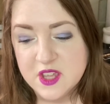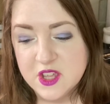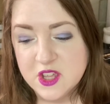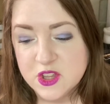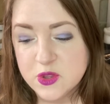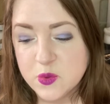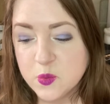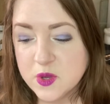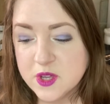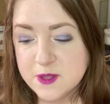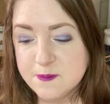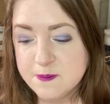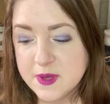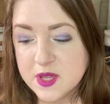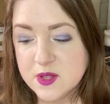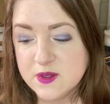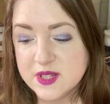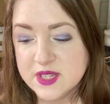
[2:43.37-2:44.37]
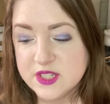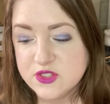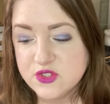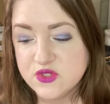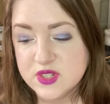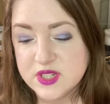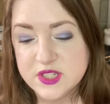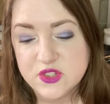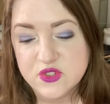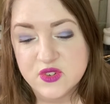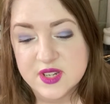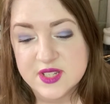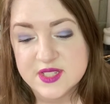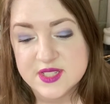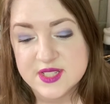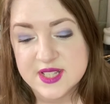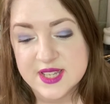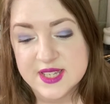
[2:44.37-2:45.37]
The word bell literally
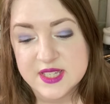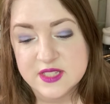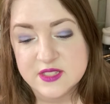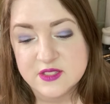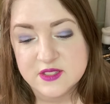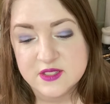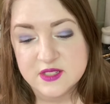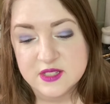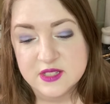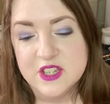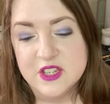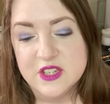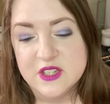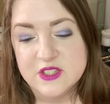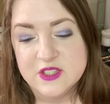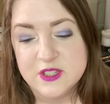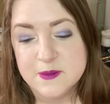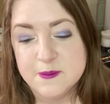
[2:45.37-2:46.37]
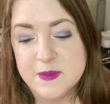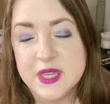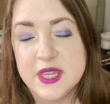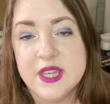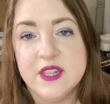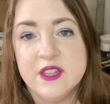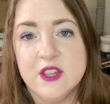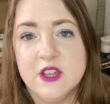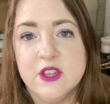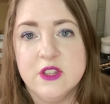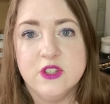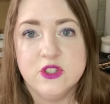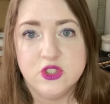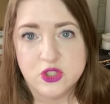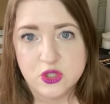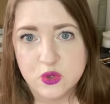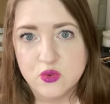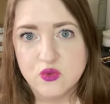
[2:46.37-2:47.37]
translates to mean
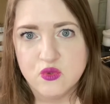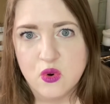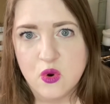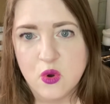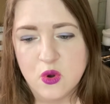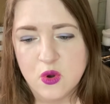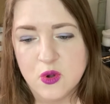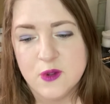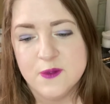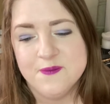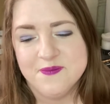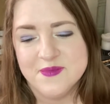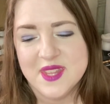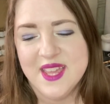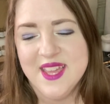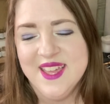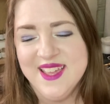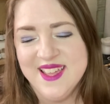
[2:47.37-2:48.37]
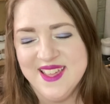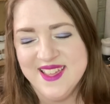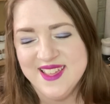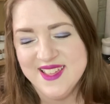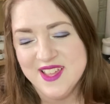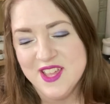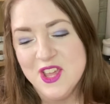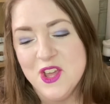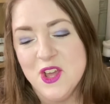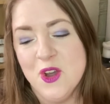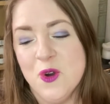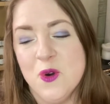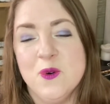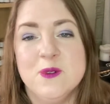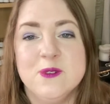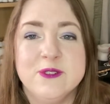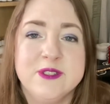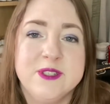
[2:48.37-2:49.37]
to roar
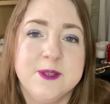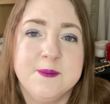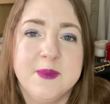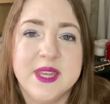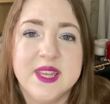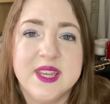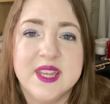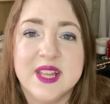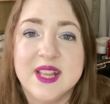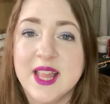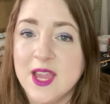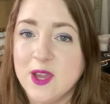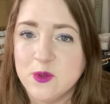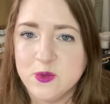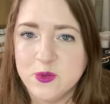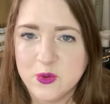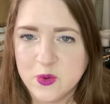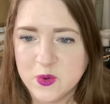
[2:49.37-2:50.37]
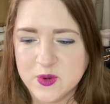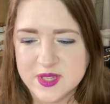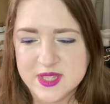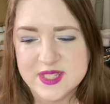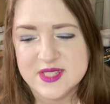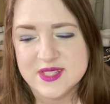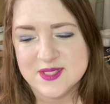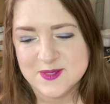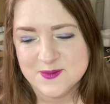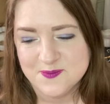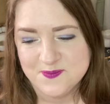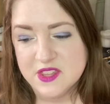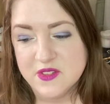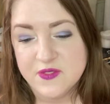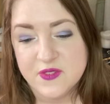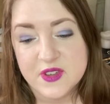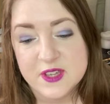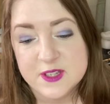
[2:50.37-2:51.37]
or to make a loud noise.
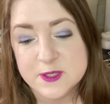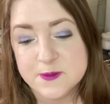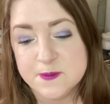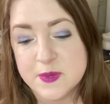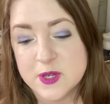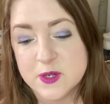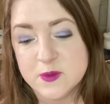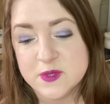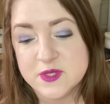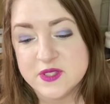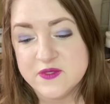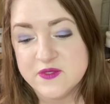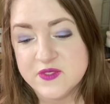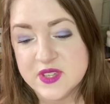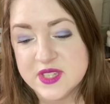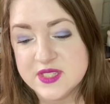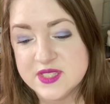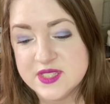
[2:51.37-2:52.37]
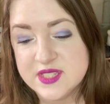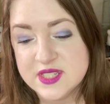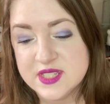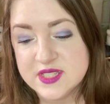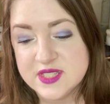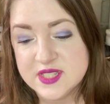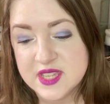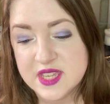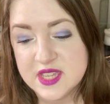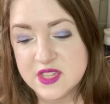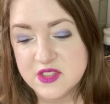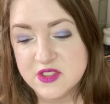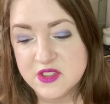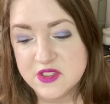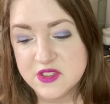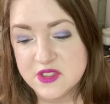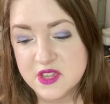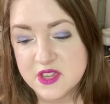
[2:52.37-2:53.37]
The first bell was invented in
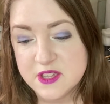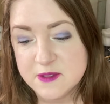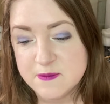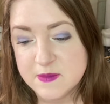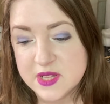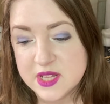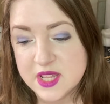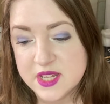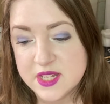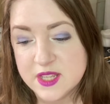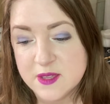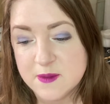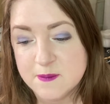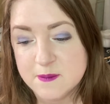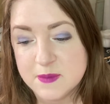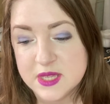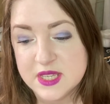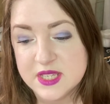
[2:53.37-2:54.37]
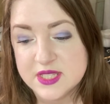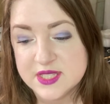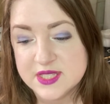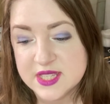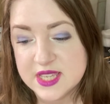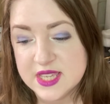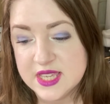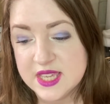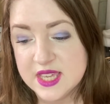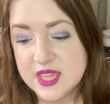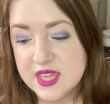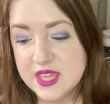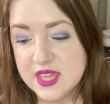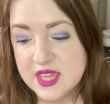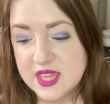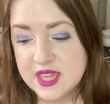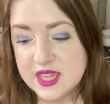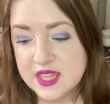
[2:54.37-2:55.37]
the 3rd millennium BC
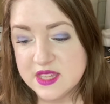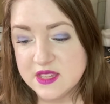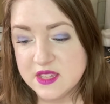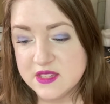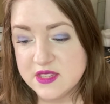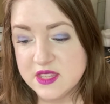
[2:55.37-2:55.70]
in